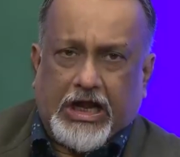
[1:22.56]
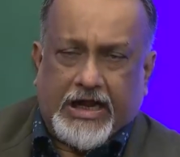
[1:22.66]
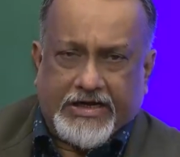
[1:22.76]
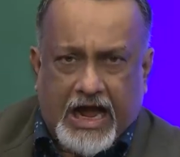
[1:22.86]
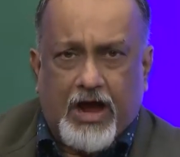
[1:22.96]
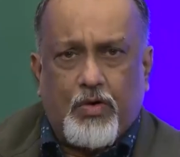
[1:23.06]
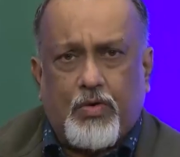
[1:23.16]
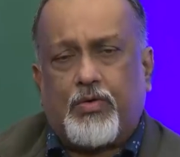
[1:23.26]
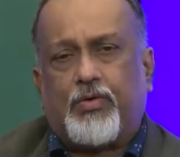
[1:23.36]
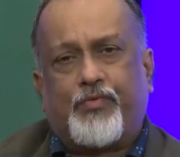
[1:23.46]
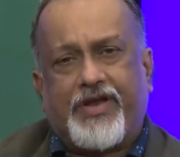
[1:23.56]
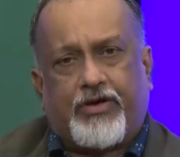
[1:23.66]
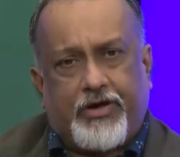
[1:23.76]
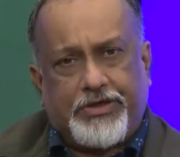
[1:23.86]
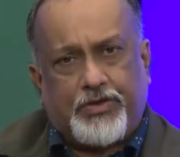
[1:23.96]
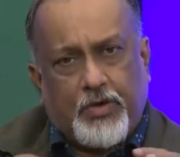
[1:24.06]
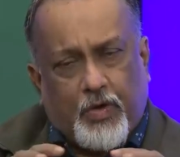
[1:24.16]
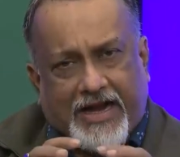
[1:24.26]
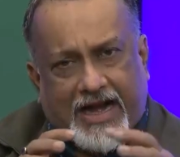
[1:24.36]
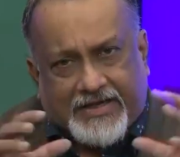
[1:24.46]
Now we are going to
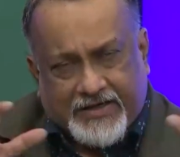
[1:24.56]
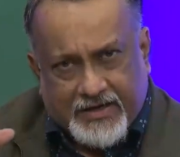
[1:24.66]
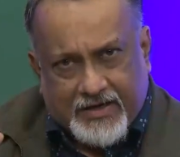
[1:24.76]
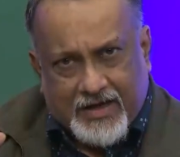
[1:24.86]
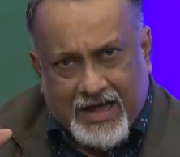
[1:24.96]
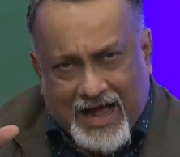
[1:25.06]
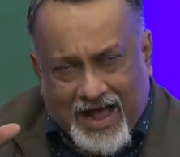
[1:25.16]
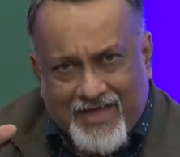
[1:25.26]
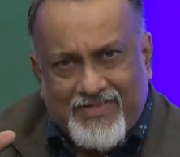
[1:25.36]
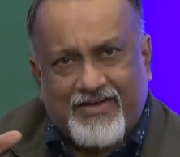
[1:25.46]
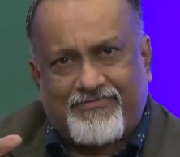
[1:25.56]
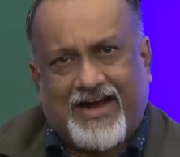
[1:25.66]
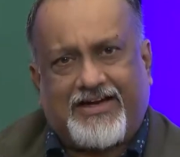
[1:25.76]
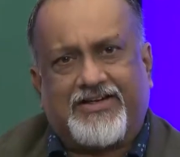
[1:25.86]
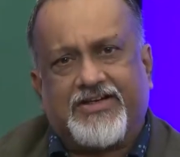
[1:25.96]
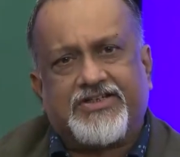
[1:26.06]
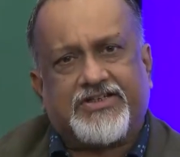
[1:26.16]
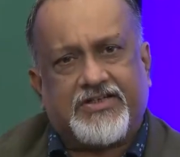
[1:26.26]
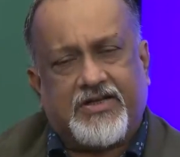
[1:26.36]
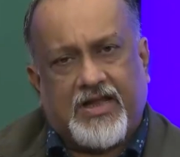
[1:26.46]
look at other
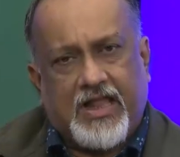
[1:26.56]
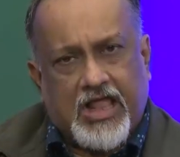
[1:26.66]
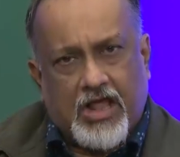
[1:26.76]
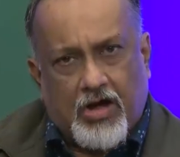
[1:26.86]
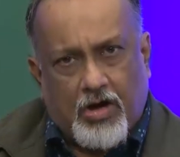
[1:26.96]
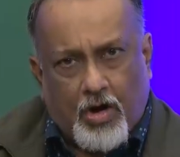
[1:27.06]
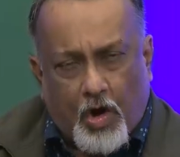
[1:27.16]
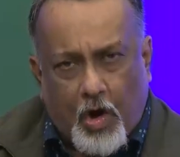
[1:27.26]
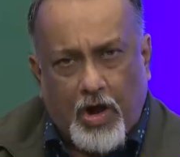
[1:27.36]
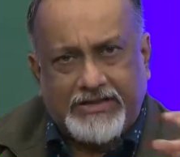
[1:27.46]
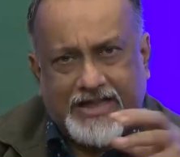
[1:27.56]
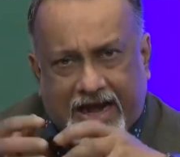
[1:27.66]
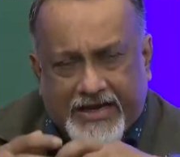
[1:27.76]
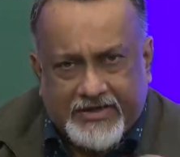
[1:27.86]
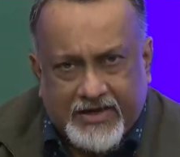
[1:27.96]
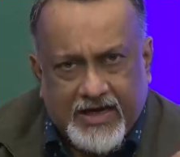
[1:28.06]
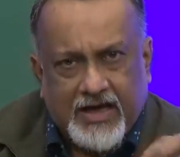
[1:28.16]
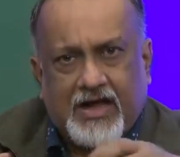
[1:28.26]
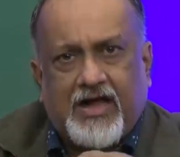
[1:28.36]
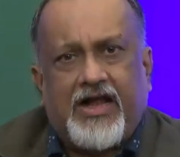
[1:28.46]
factors, all that
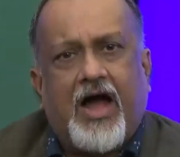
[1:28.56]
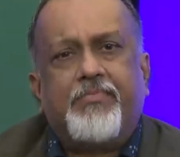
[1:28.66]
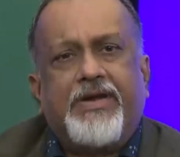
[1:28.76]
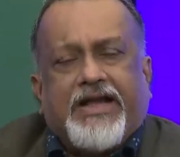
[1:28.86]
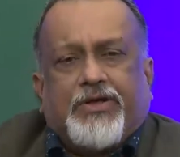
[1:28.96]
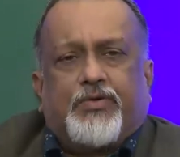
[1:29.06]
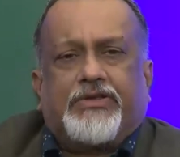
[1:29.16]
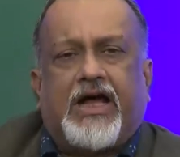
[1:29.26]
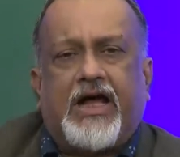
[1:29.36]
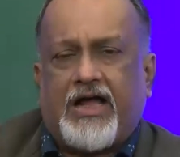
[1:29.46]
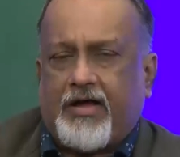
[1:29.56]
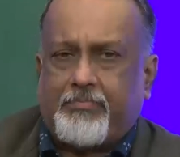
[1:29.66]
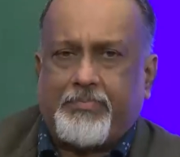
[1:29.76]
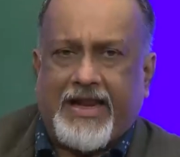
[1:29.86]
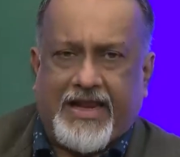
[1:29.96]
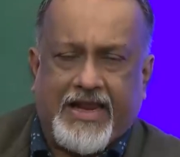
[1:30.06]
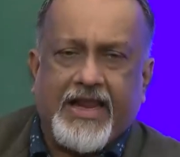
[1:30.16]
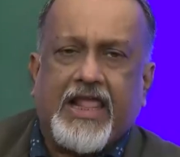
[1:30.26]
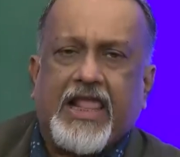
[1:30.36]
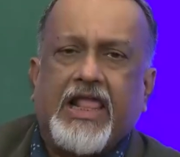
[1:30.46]
come into the play
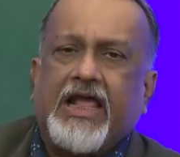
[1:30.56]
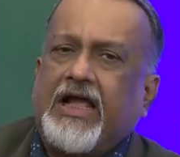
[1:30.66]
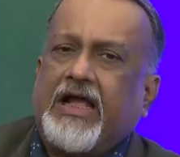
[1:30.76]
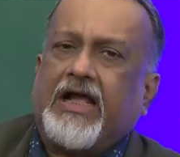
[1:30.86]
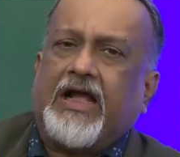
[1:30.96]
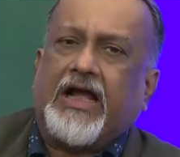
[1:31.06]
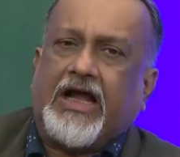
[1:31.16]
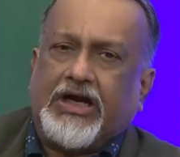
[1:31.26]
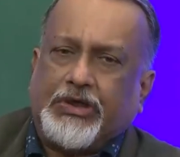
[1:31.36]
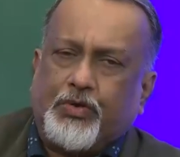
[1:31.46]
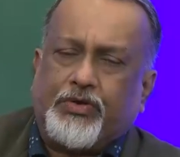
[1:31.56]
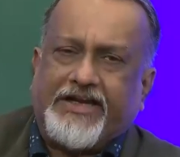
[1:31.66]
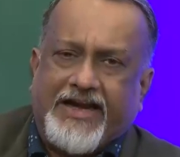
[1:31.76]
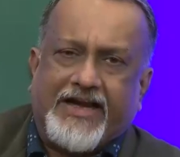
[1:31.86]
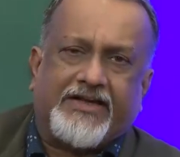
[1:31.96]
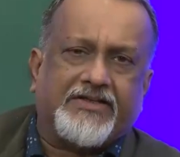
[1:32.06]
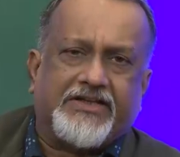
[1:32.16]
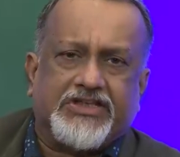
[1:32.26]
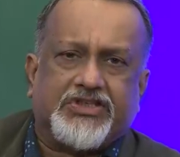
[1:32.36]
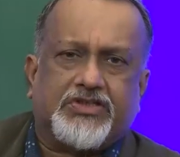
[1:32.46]
to create
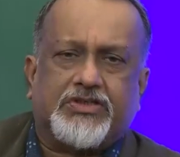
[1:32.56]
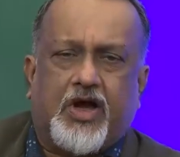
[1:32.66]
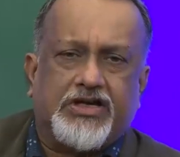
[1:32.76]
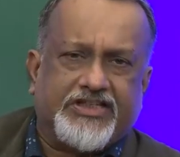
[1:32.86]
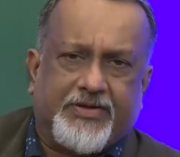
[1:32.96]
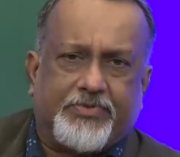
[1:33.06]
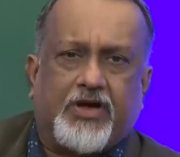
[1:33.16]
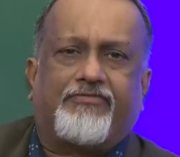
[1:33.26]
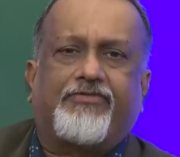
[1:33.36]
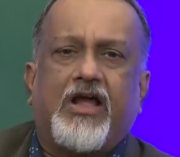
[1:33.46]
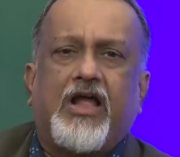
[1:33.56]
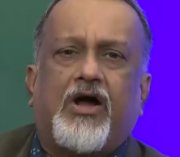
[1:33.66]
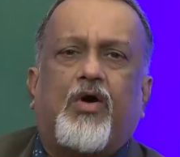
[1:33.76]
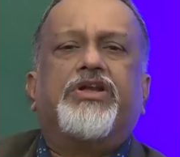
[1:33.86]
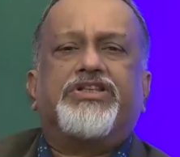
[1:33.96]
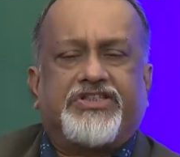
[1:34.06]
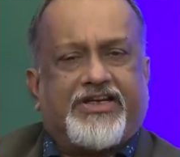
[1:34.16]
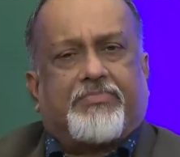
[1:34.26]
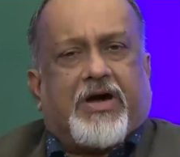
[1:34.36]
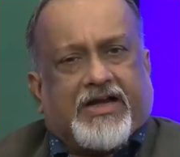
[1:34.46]
this concept of holistic
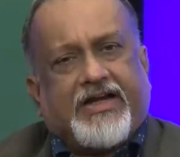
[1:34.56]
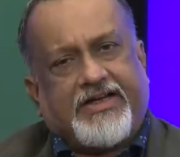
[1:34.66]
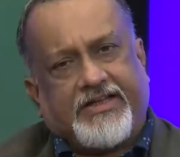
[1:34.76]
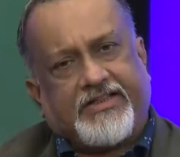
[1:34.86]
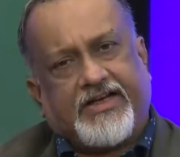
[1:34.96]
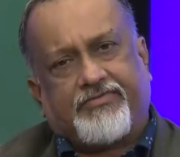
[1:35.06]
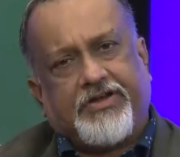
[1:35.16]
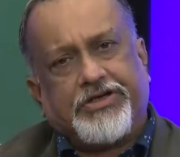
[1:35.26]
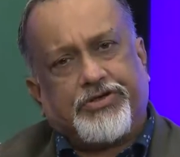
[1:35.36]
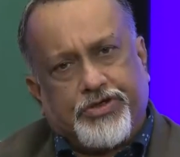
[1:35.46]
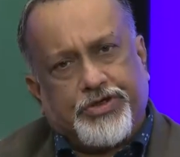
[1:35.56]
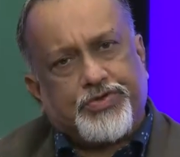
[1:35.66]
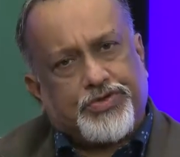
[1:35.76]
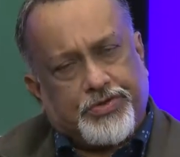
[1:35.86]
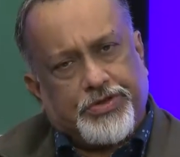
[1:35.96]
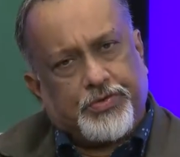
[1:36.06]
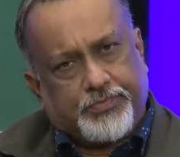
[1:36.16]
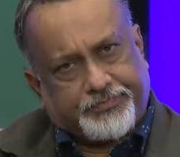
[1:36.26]
marketing that we introduced to you.